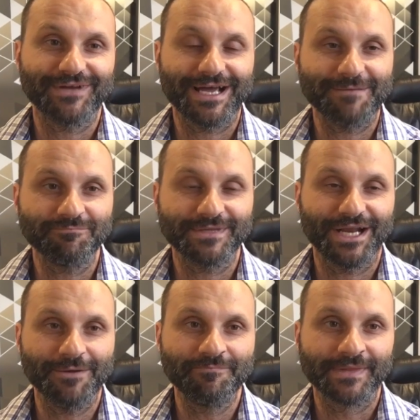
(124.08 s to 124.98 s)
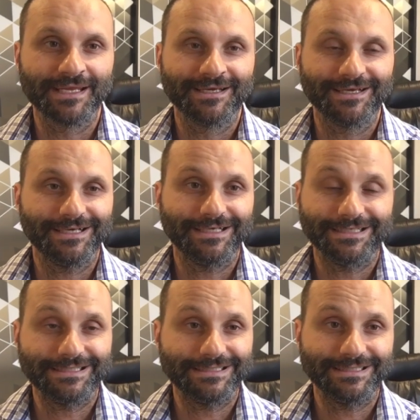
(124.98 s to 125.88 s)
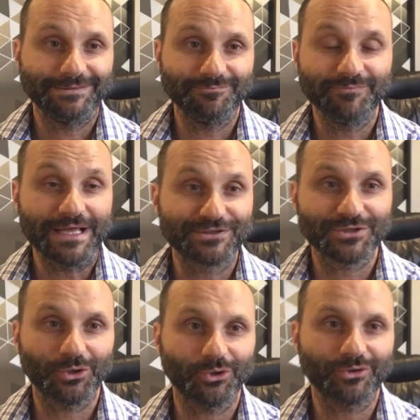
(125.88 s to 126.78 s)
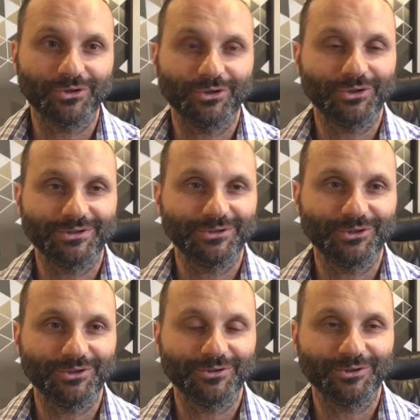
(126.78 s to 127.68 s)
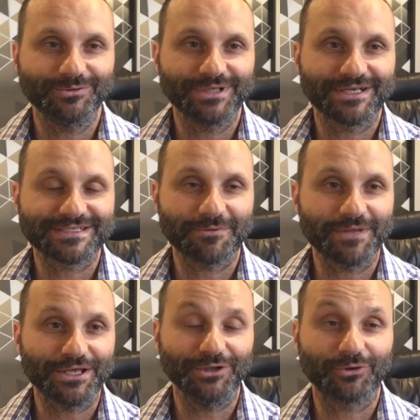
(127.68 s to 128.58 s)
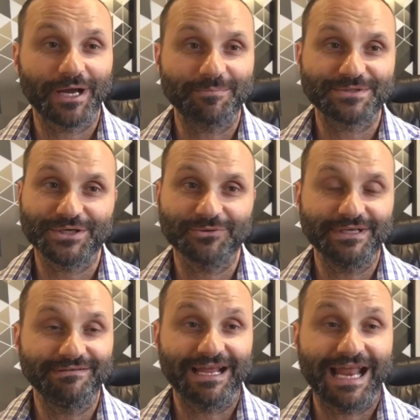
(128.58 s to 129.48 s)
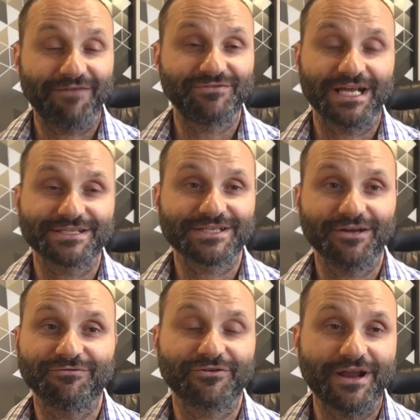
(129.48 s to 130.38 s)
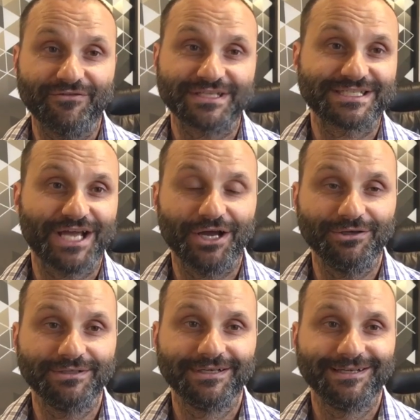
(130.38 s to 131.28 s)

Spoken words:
of, mentor or someone that you look up to and have done so forever. So